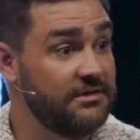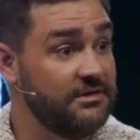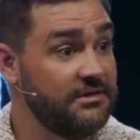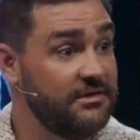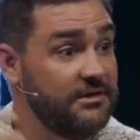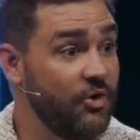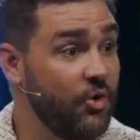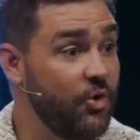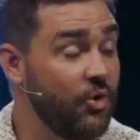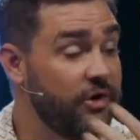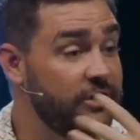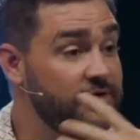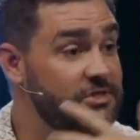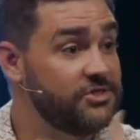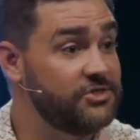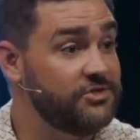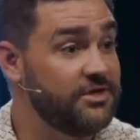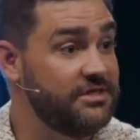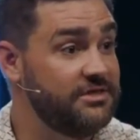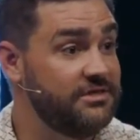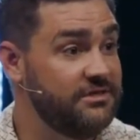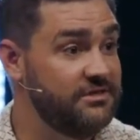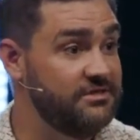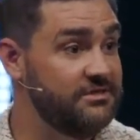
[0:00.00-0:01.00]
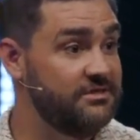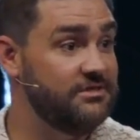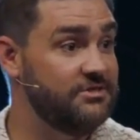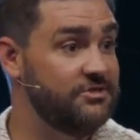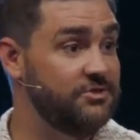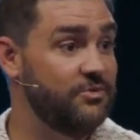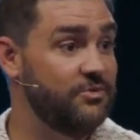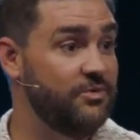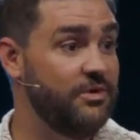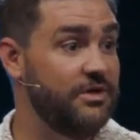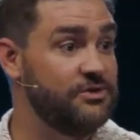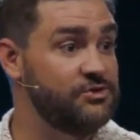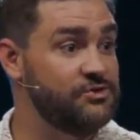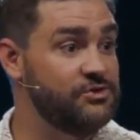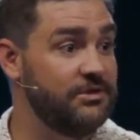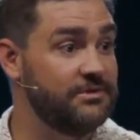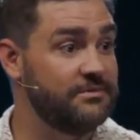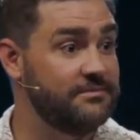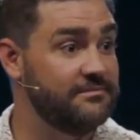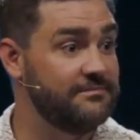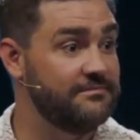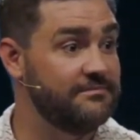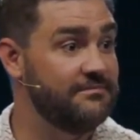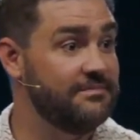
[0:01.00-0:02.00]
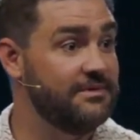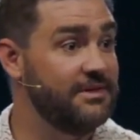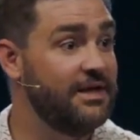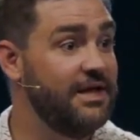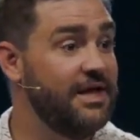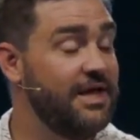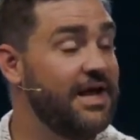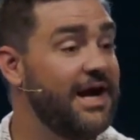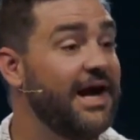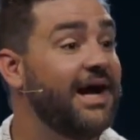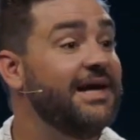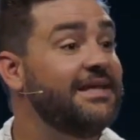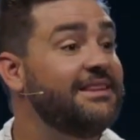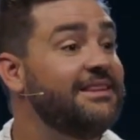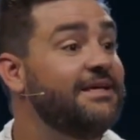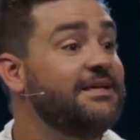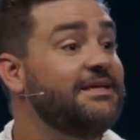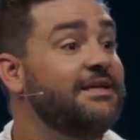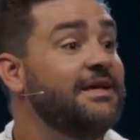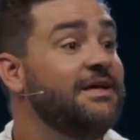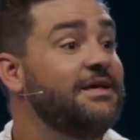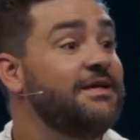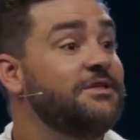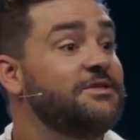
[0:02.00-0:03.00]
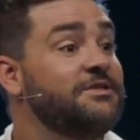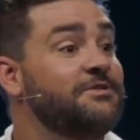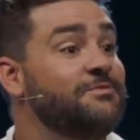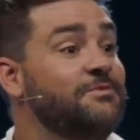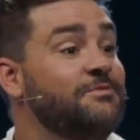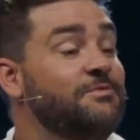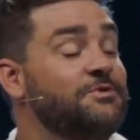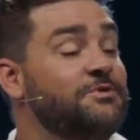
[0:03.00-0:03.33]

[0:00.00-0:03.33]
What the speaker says: orchestrate this situation. I think some of the most